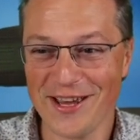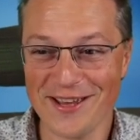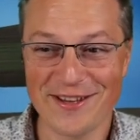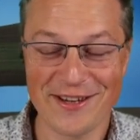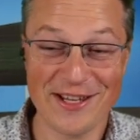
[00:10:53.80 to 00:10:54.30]
so
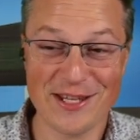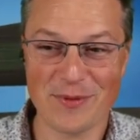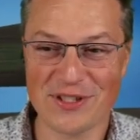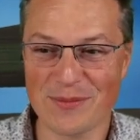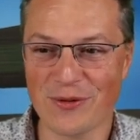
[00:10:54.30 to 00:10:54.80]
yeah, it's
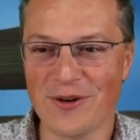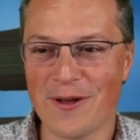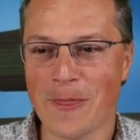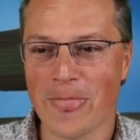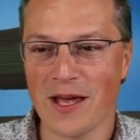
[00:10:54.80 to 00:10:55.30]

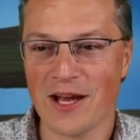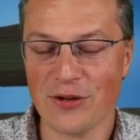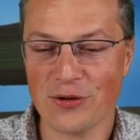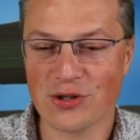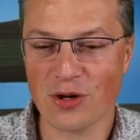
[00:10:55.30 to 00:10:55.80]
possible.
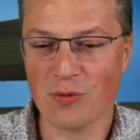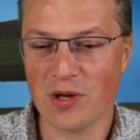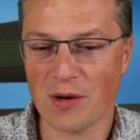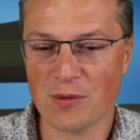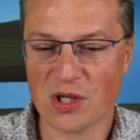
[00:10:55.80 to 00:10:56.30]
And also,
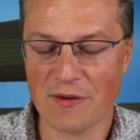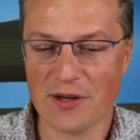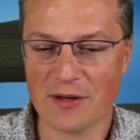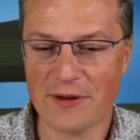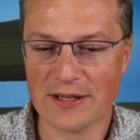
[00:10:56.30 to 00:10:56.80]
we are
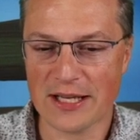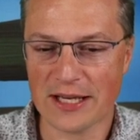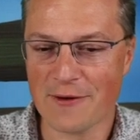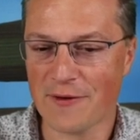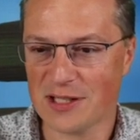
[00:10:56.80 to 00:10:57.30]
having things
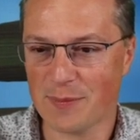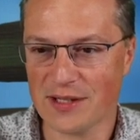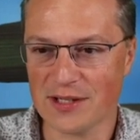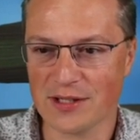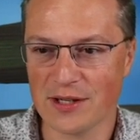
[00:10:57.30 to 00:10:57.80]
like affine
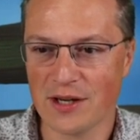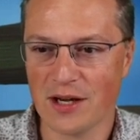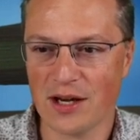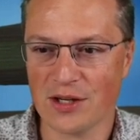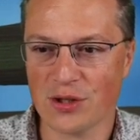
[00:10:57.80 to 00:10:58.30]
spaces,
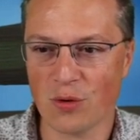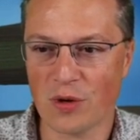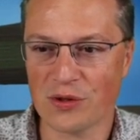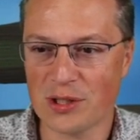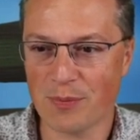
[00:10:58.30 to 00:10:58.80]
so
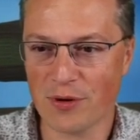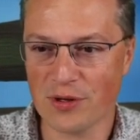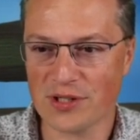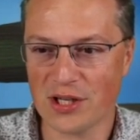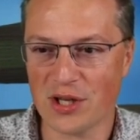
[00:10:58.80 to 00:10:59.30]
quantity
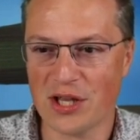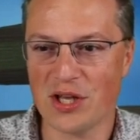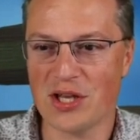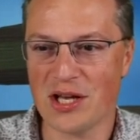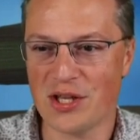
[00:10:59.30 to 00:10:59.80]
points
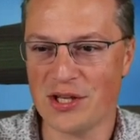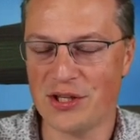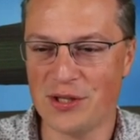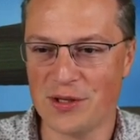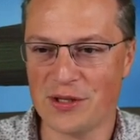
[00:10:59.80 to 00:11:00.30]

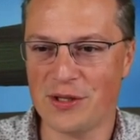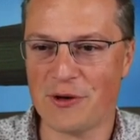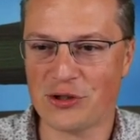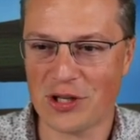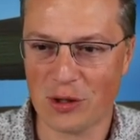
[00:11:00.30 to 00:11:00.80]
and
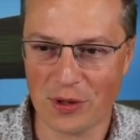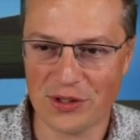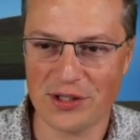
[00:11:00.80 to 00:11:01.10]
differential